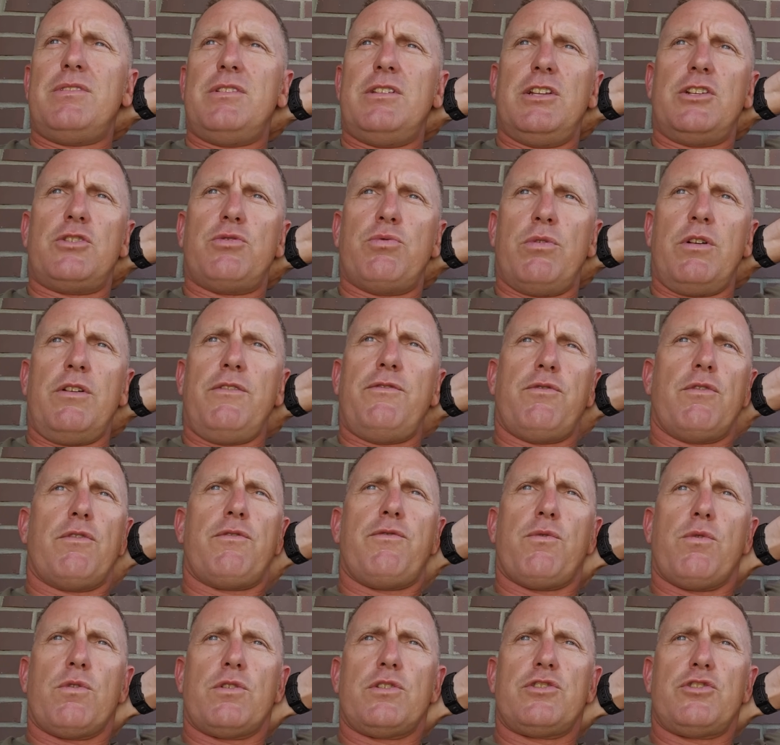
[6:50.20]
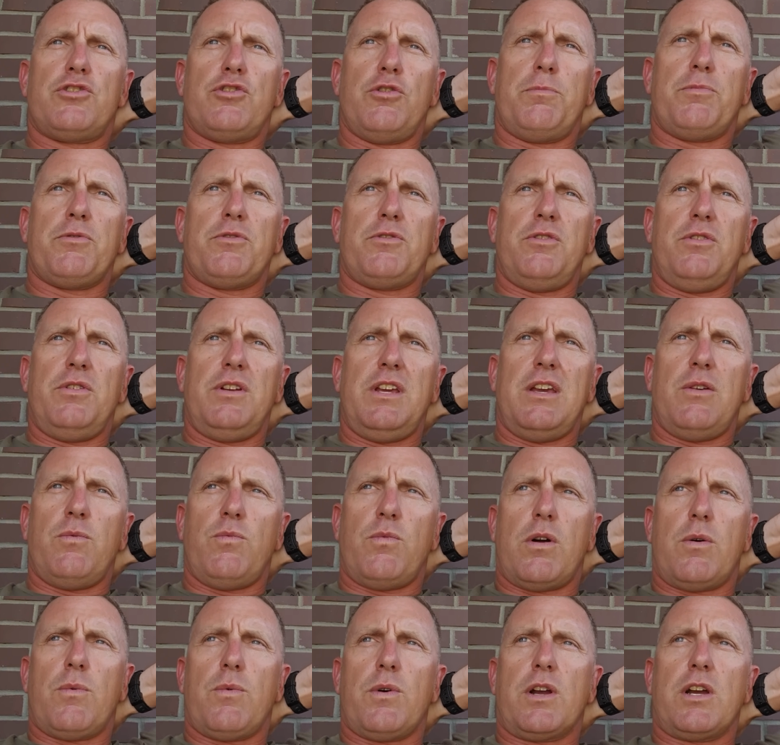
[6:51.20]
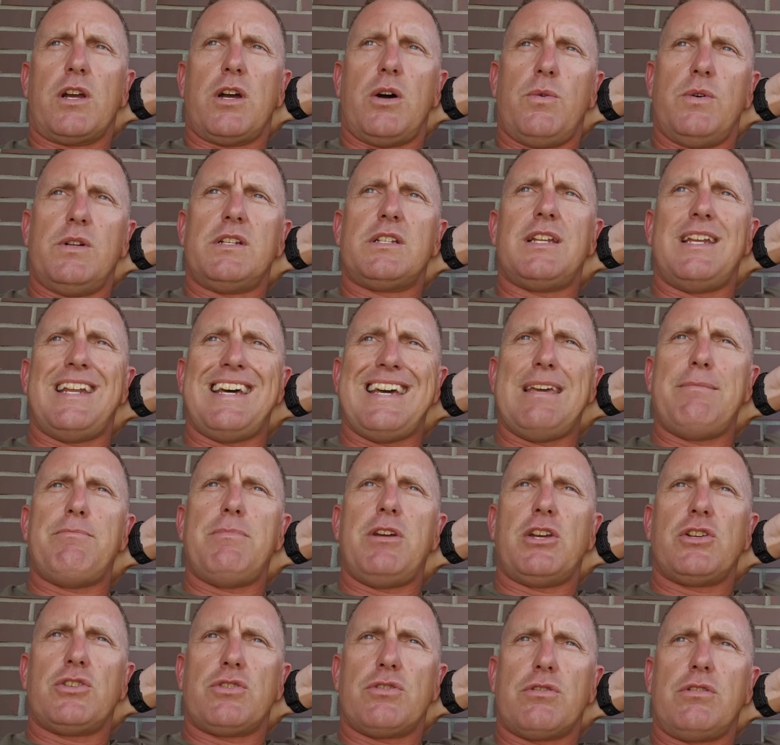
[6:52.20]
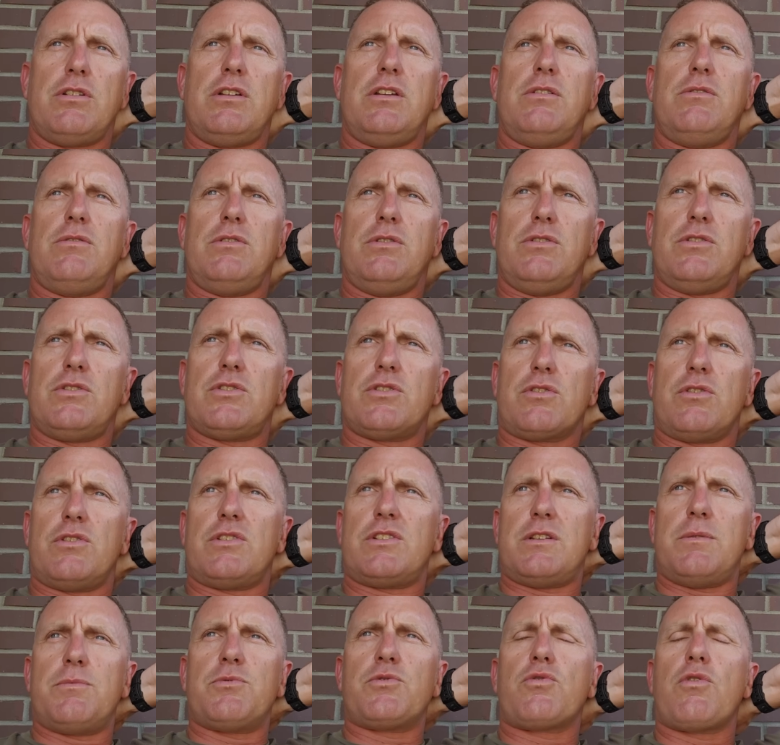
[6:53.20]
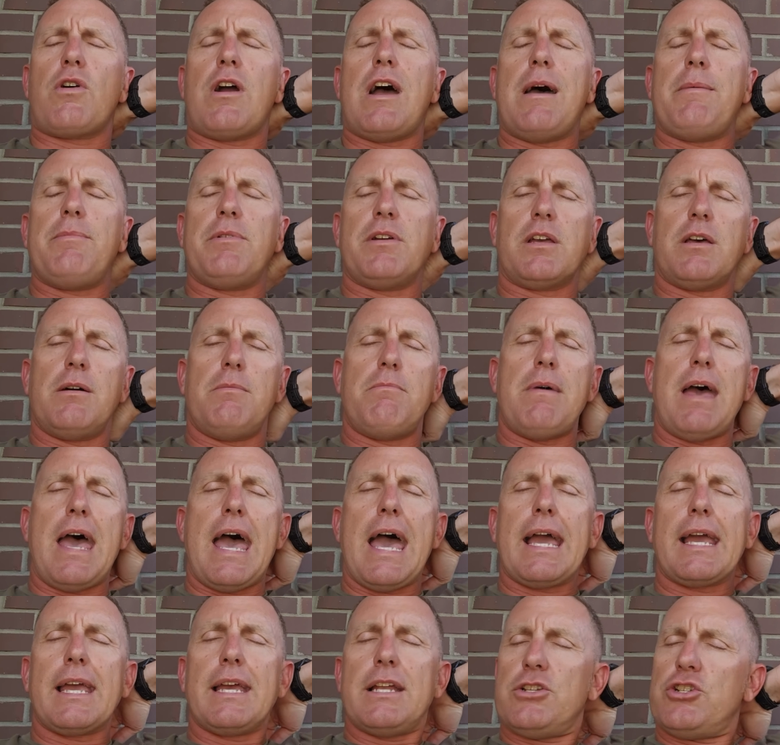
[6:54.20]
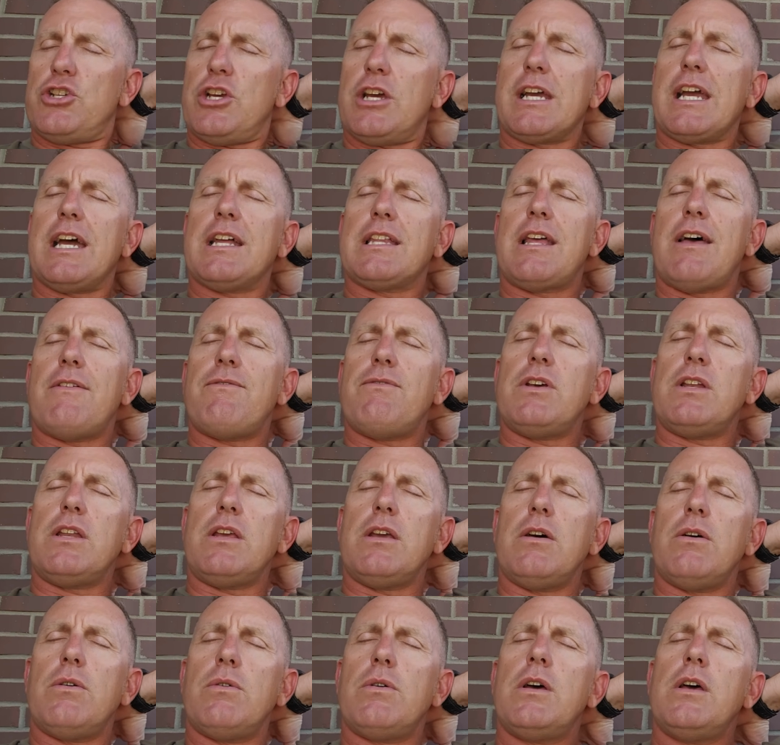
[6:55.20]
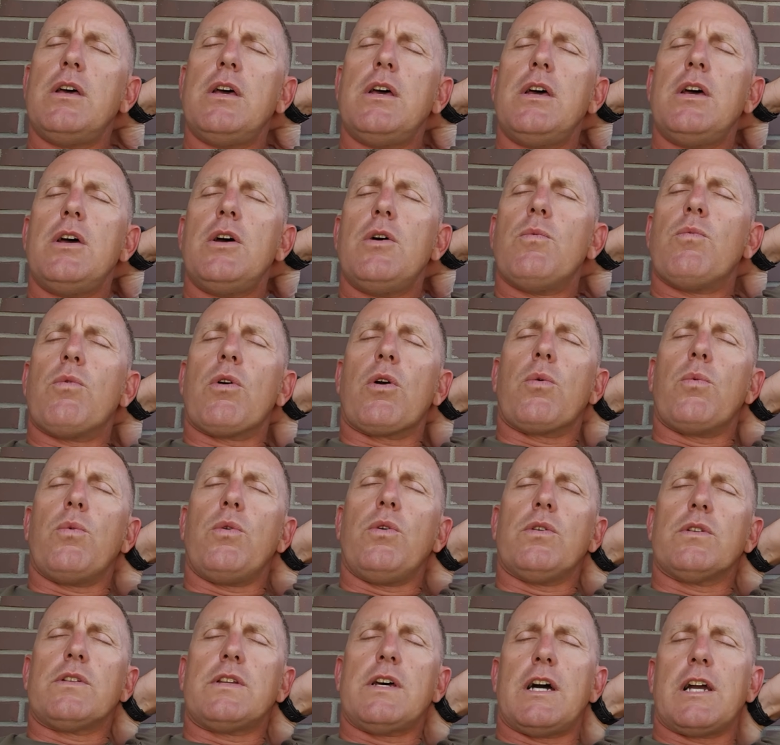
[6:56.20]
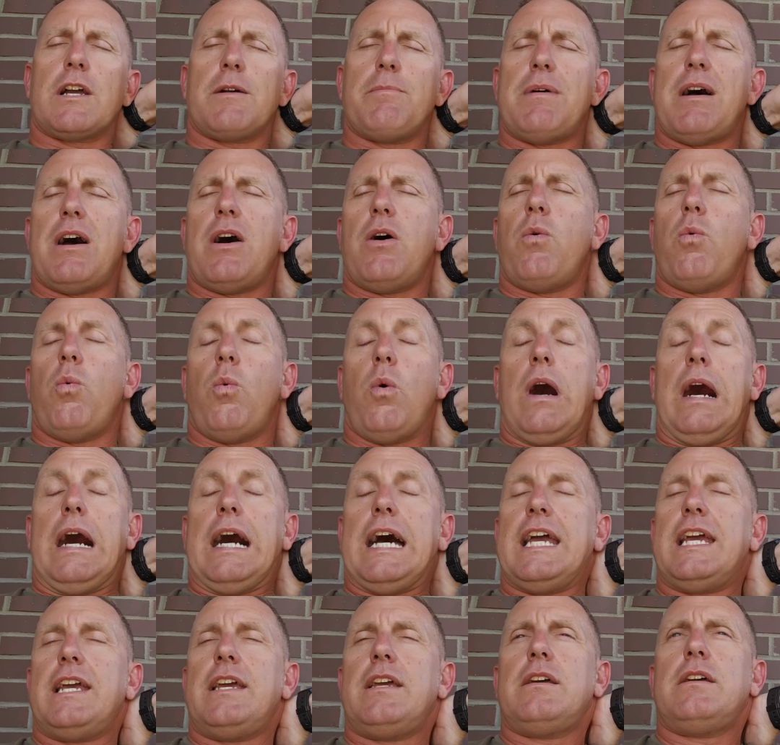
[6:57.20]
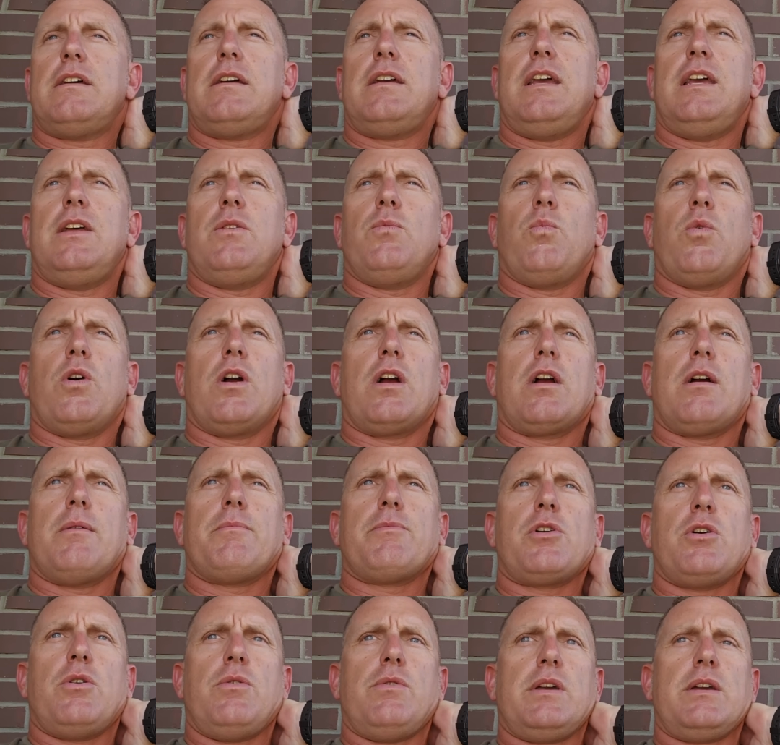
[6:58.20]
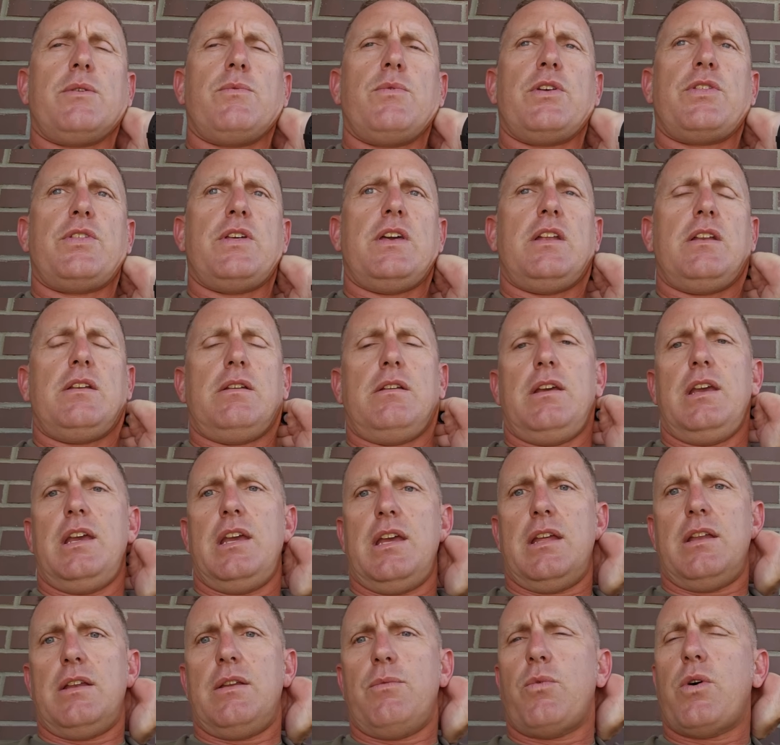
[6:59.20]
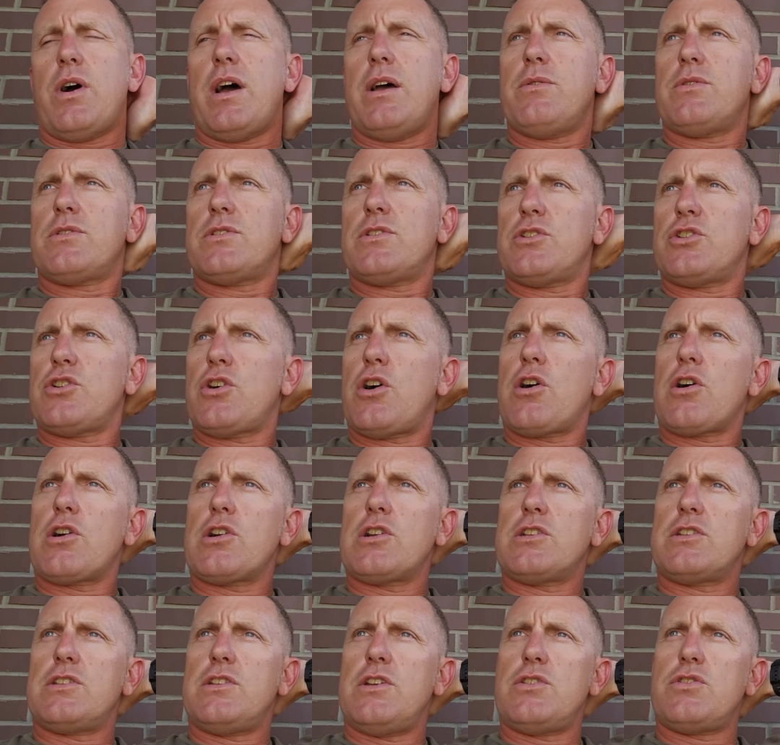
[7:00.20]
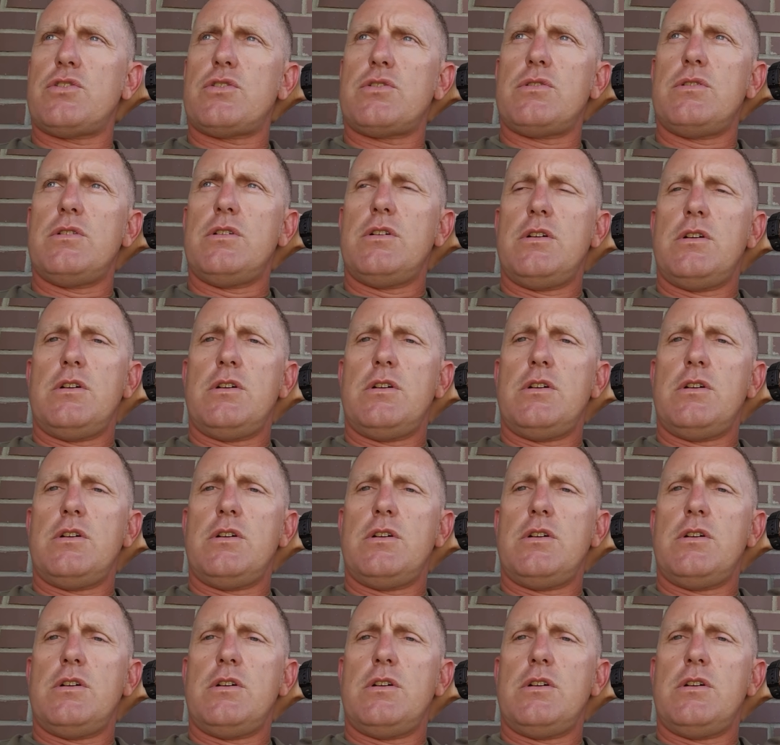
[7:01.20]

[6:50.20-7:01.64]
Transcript: the 24 Ford Super Duty and where we're going tonight, make sure you do subscribe and come back and check out that video where we'll talk about why and where I'm going with it and why it was such a hard decision.